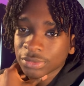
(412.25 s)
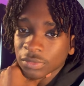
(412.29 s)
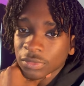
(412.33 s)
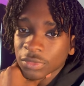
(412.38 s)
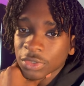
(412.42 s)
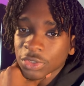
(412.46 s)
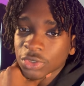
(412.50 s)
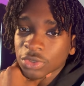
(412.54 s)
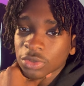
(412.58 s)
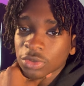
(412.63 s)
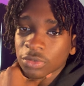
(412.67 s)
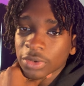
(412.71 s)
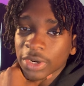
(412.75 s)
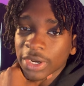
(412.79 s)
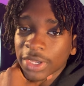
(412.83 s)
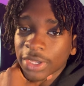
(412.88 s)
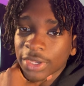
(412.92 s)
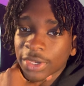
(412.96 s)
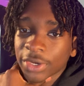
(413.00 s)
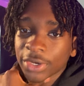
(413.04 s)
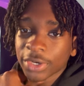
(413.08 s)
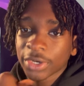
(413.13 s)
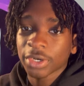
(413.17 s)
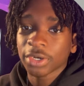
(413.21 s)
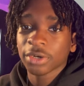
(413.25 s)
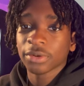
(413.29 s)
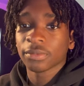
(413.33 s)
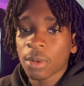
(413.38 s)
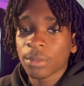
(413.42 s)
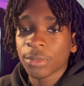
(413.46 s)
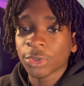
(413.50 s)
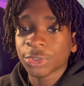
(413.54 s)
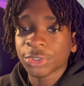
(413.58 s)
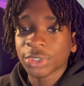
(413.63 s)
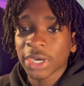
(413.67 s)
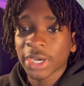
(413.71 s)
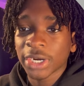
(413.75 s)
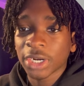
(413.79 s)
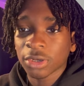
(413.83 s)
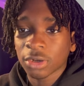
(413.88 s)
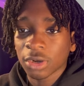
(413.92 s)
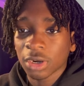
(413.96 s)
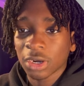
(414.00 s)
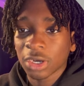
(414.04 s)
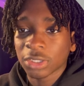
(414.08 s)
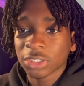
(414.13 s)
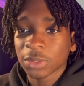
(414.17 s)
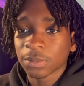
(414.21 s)
So right here, you're trying to
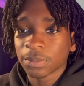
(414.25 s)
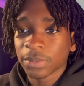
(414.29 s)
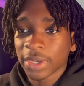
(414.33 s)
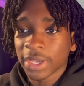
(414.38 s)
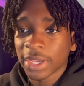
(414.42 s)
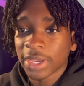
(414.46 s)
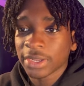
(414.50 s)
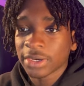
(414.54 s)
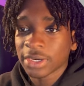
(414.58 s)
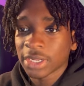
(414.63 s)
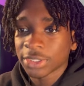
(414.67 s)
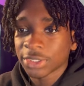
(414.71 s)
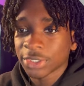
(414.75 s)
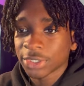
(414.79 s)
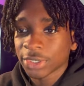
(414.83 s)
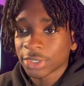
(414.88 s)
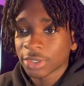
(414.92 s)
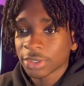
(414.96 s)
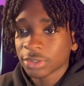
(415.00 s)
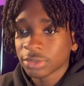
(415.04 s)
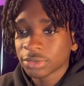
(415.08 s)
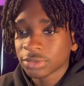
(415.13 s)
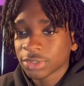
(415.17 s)
call out the pain that they're